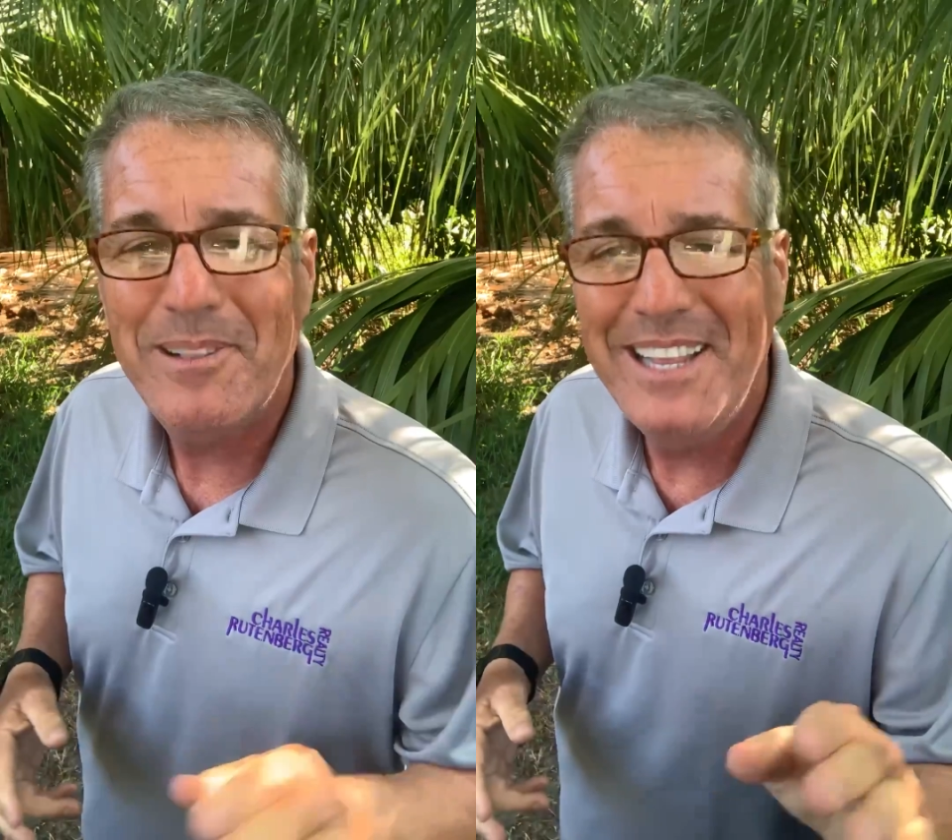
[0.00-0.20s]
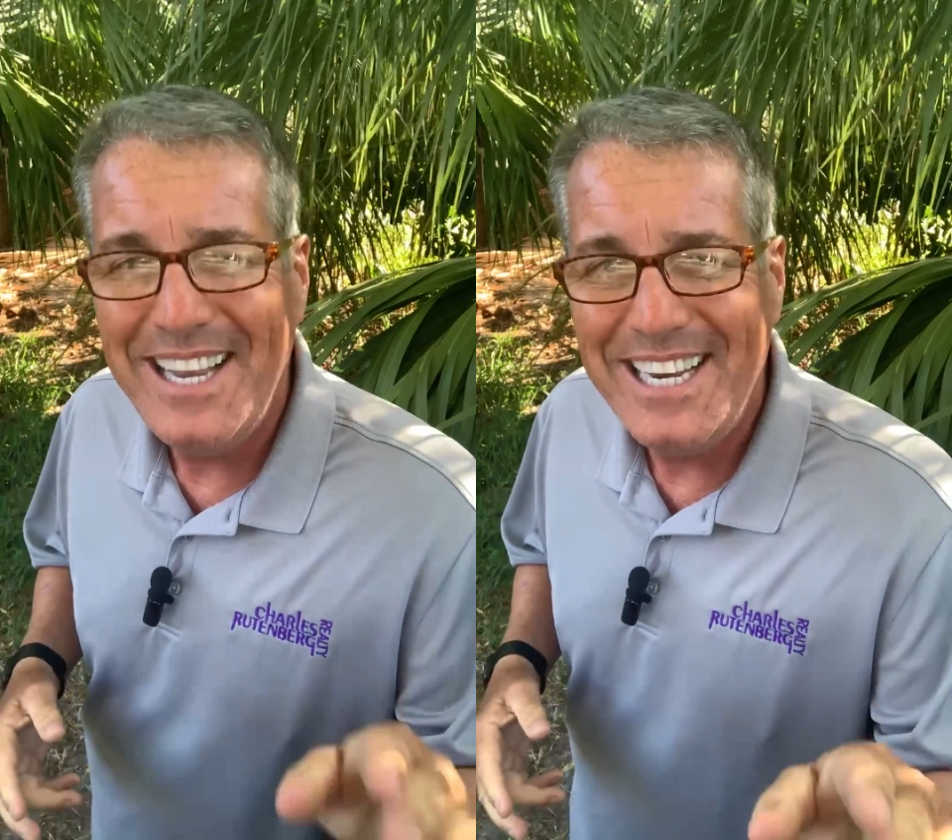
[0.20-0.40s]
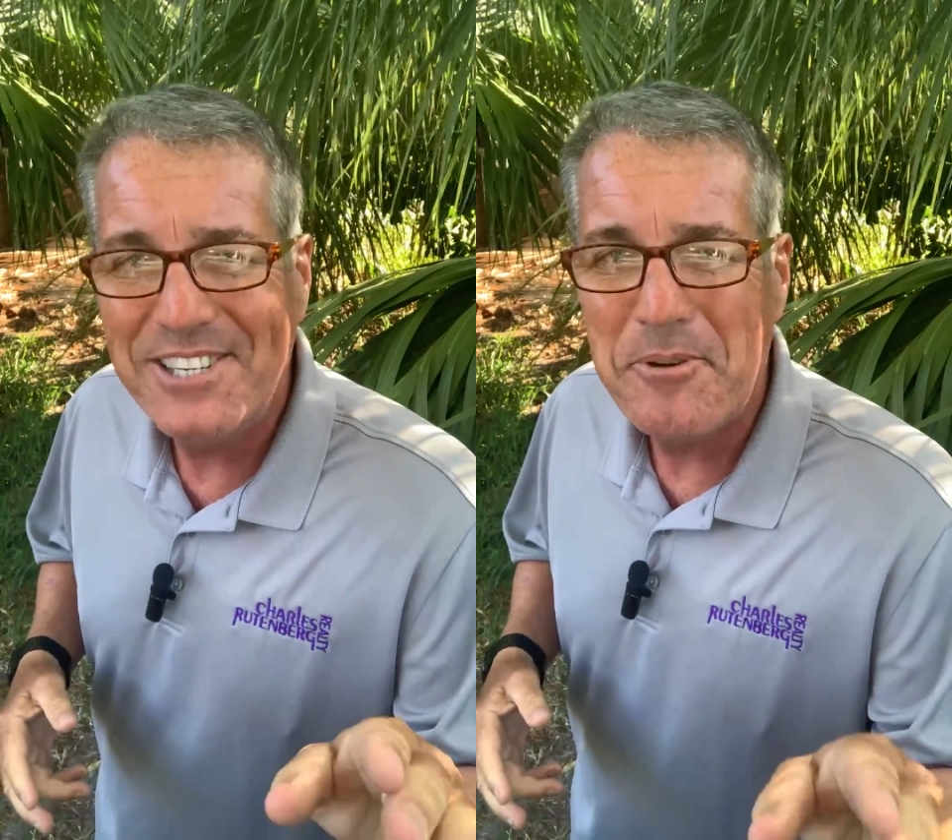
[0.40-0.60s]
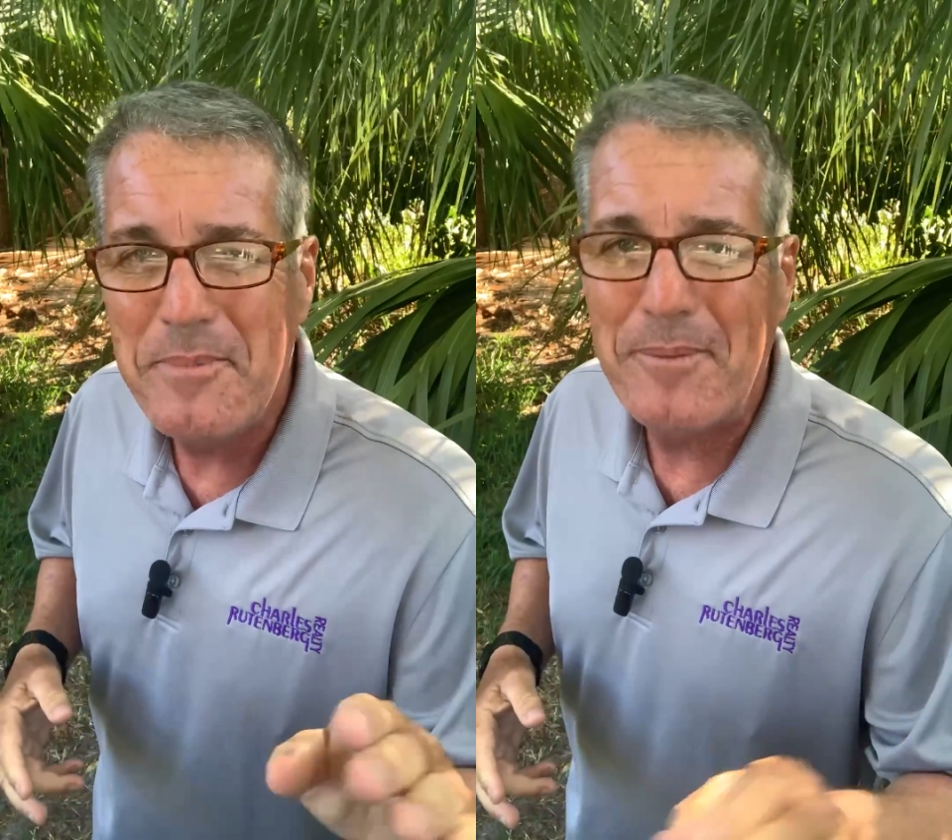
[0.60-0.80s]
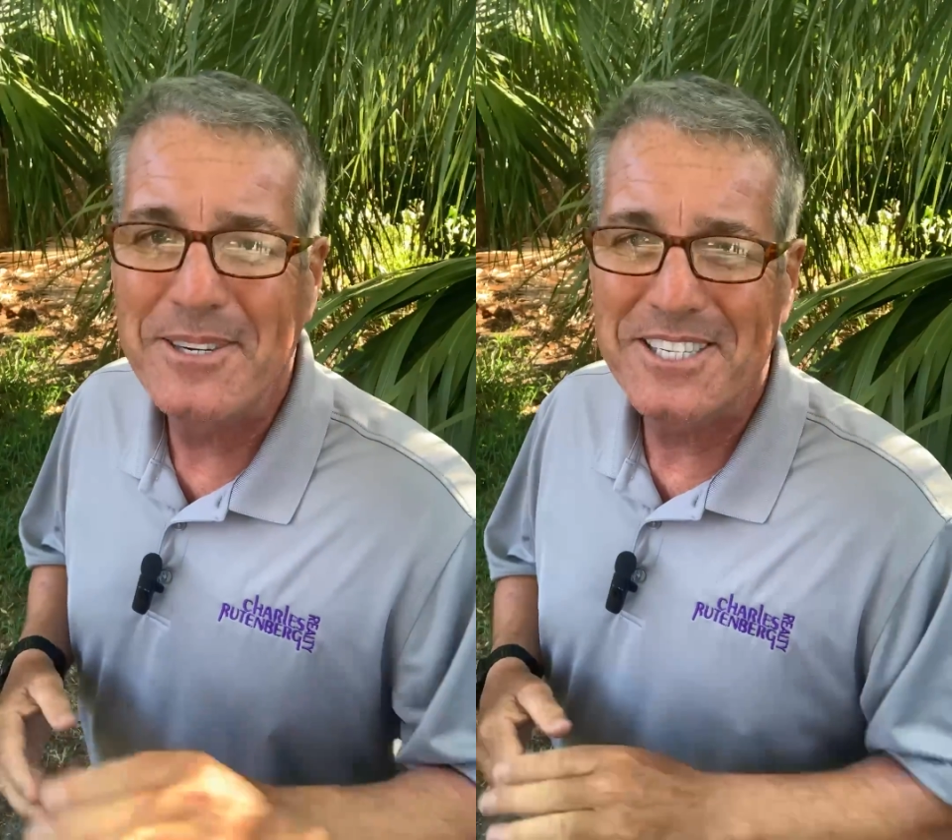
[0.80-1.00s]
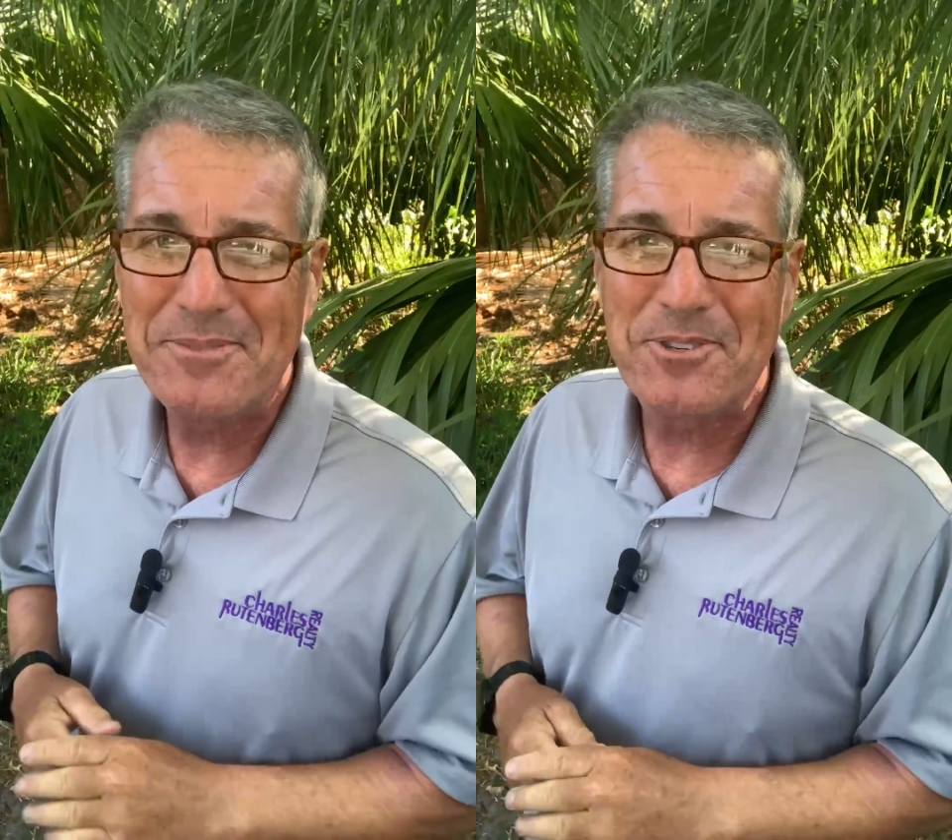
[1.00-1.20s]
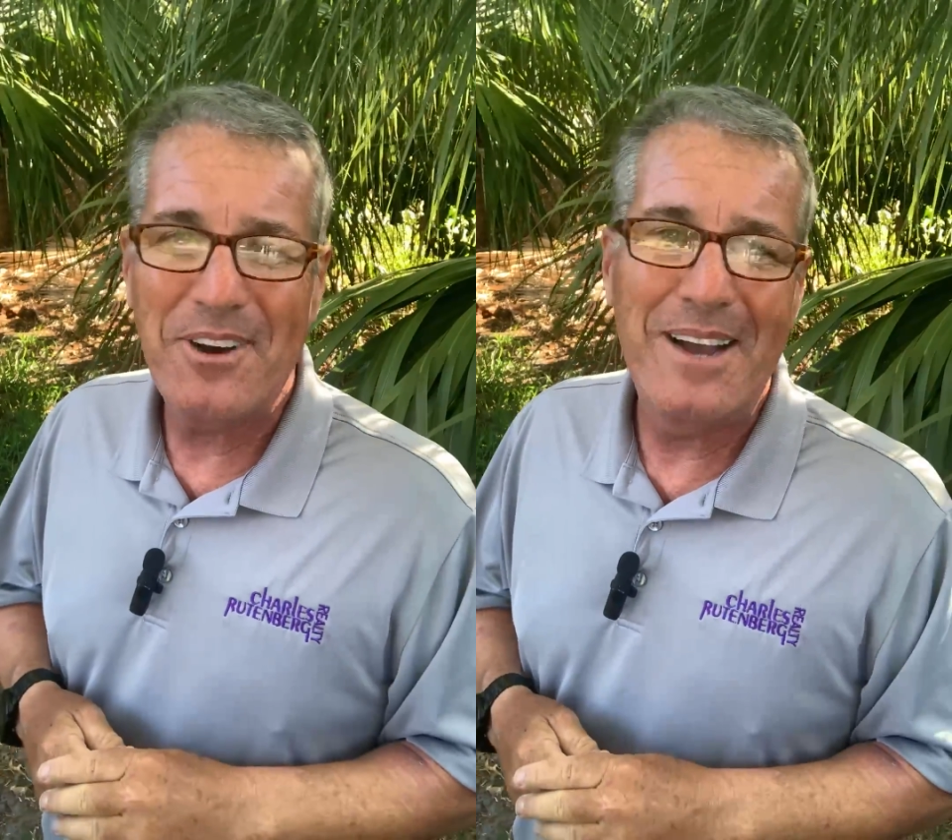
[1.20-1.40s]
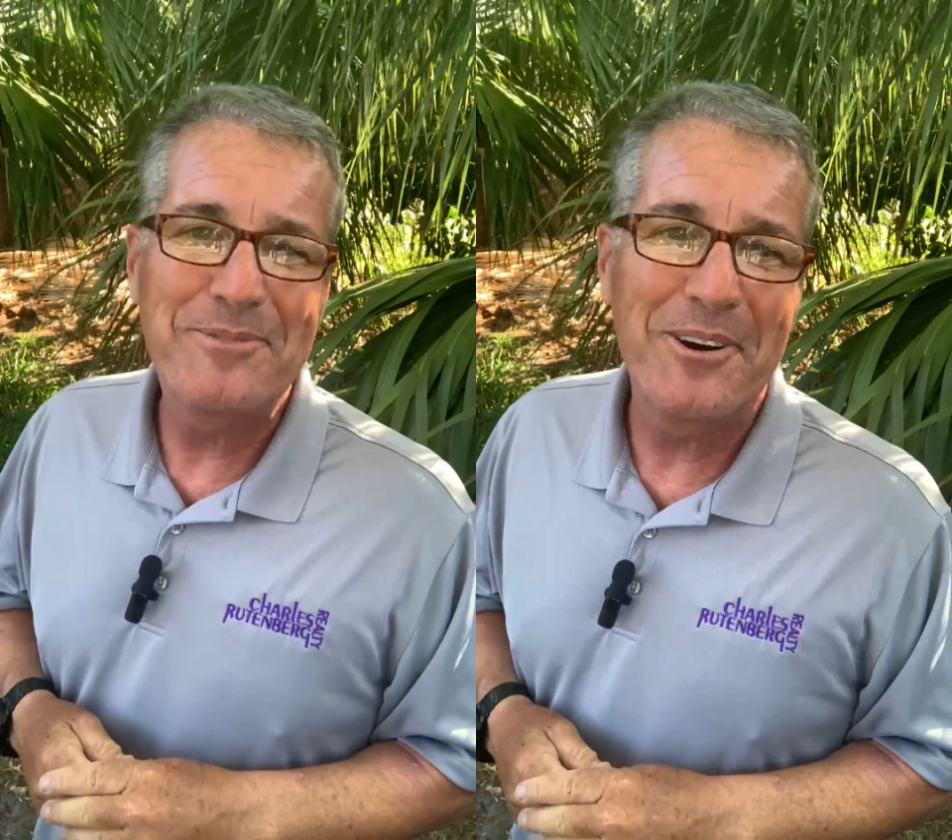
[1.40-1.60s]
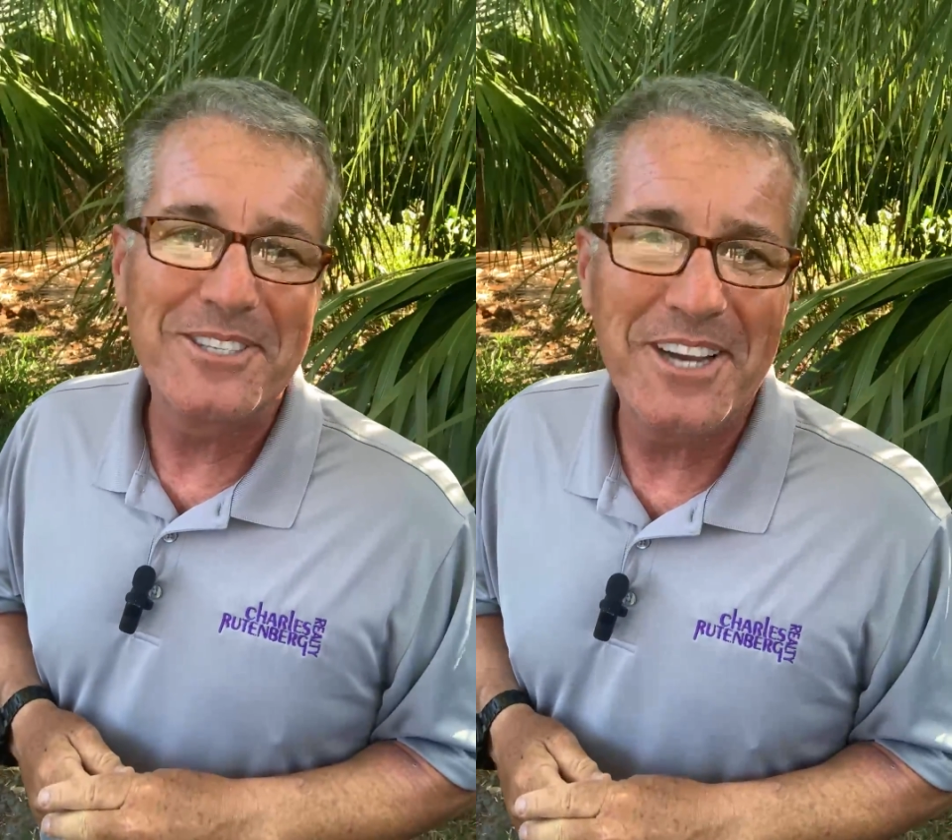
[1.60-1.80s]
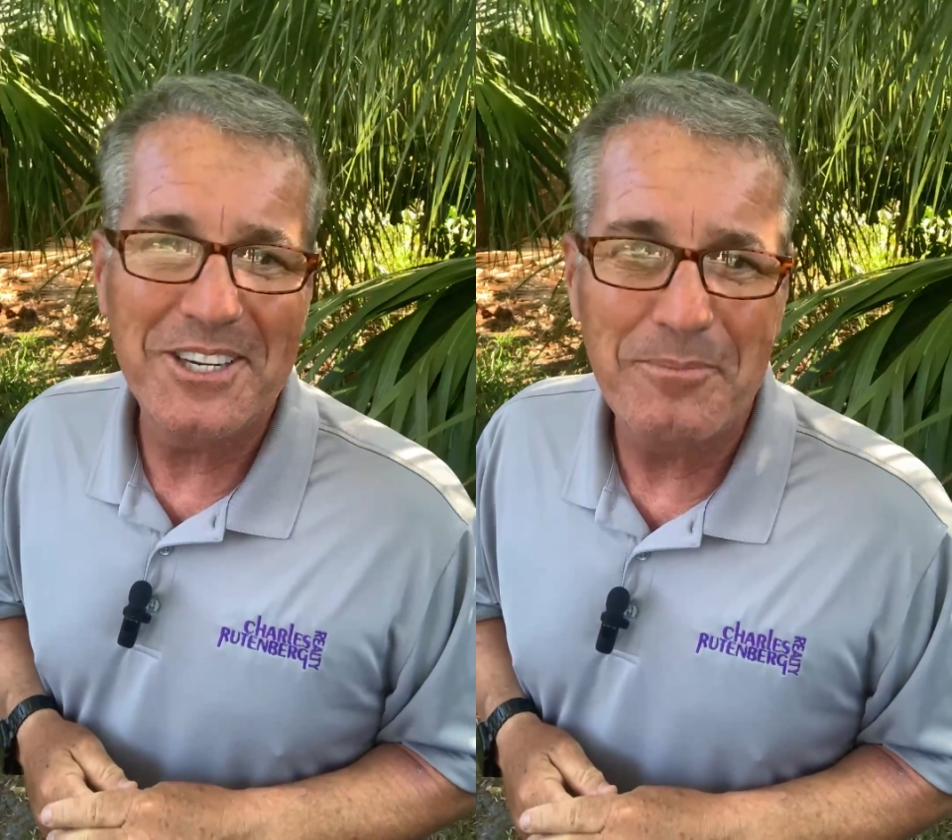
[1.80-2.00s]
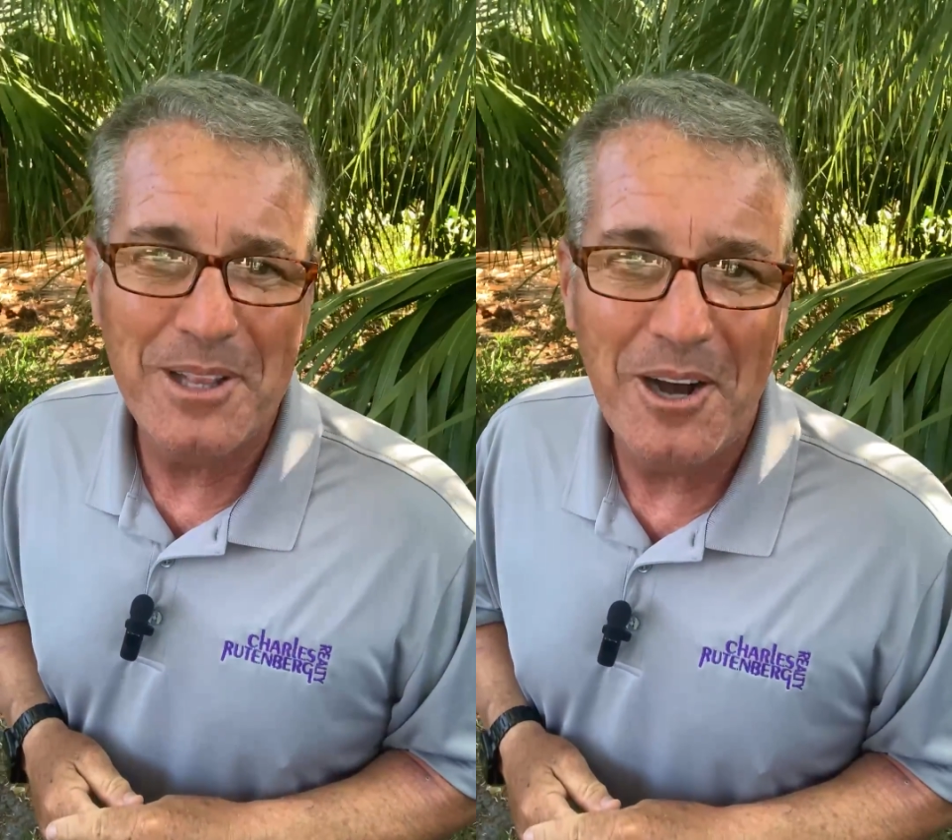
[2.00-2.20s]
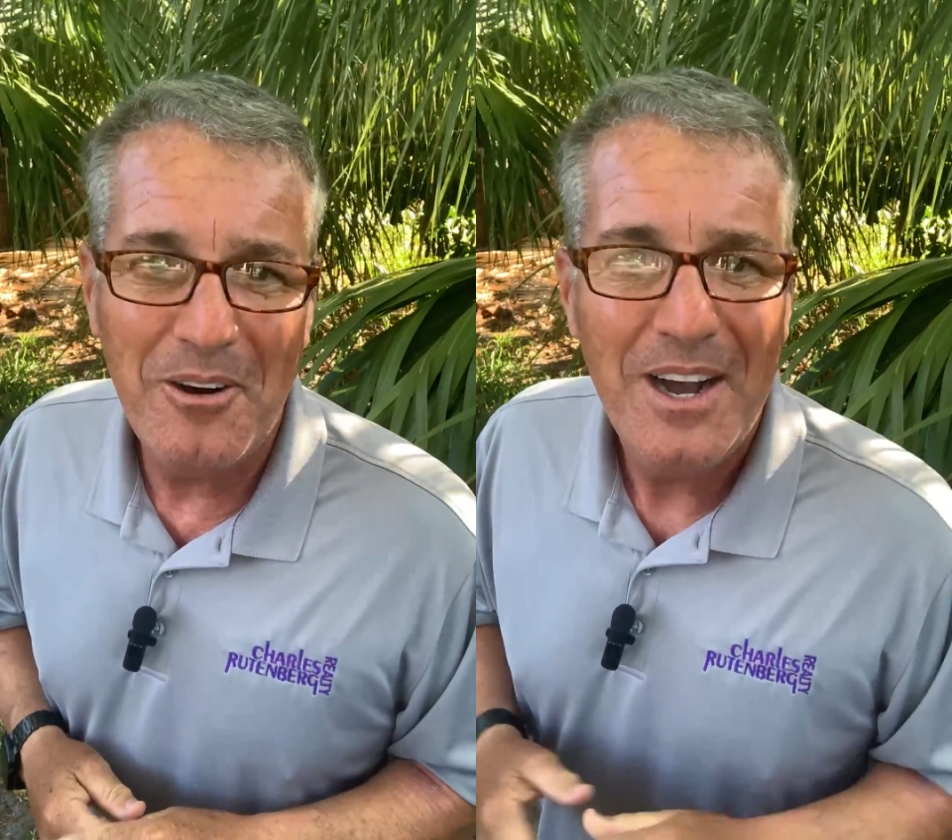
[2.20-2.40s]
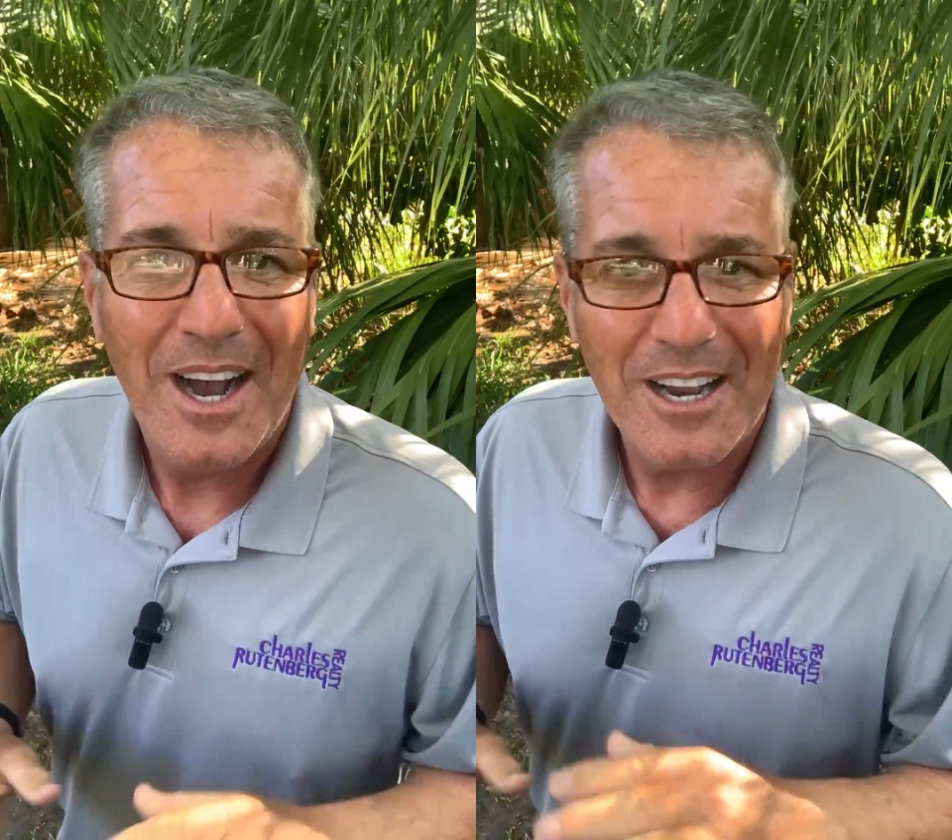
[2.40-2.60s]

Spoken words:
Please remember to subscribe to our channel below.